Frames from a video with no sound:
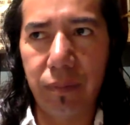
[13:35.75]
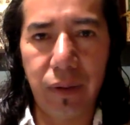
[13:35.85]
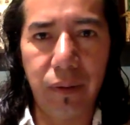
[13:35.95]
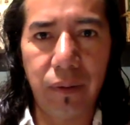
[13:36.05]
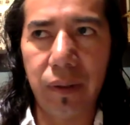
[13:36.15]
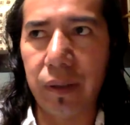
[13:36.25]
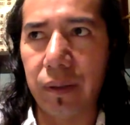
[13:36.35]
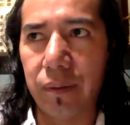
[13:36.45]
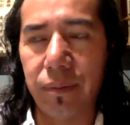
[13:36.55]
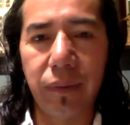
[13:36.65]
you know,
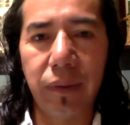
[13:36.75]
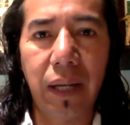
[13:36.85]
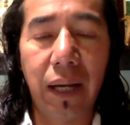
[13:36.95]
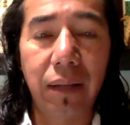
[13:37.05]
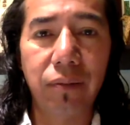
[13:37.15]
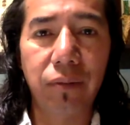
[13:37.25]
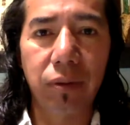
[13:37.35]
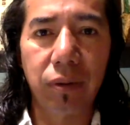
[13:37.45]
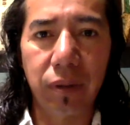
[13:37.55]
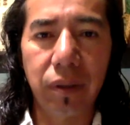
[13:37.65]
the the land
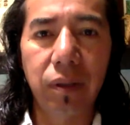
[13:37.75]
for